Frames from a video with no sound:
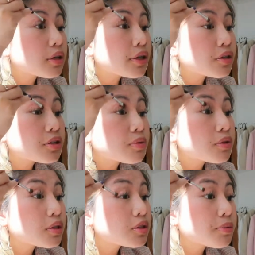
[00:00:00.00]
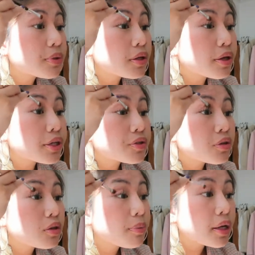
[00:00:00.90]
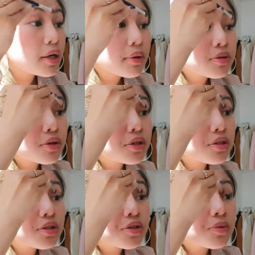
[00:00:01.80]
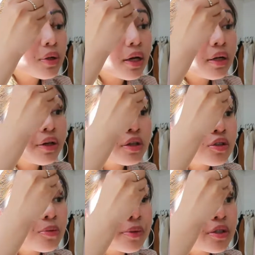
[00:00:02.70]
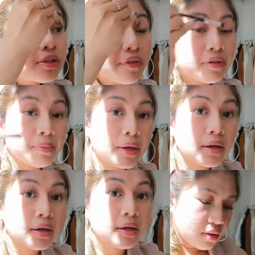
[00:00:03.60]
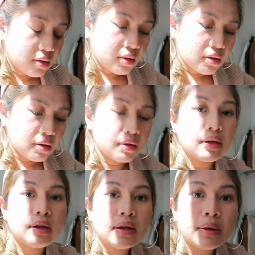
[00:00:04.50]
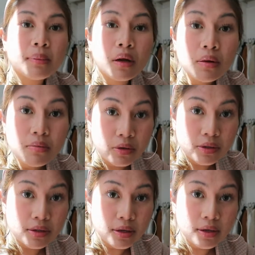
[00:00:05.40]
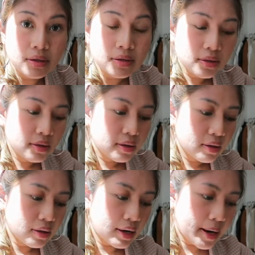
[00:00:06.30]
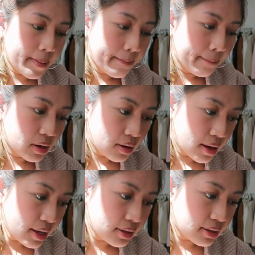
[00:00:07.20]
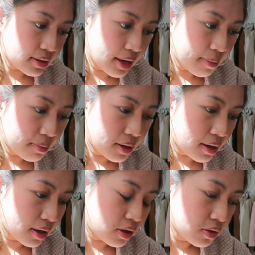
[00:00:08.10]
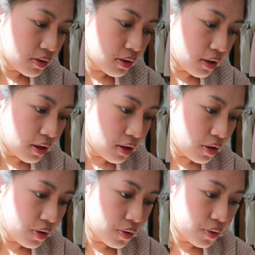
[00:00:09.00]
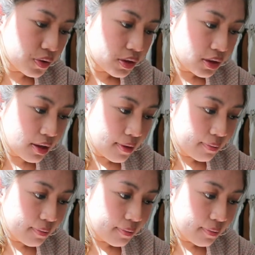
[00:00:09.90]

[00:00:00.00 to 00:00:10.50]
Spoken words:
I just wanted to be a natural makeup, so I just used one color, a super soft pink. And then I'm almost done. And then the next step that I usually use